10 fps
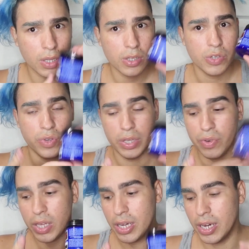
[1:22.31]
It looks really,
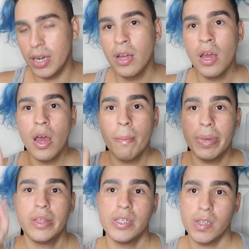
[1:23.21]
really good,
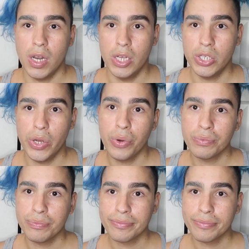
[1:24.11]
but there's an issue.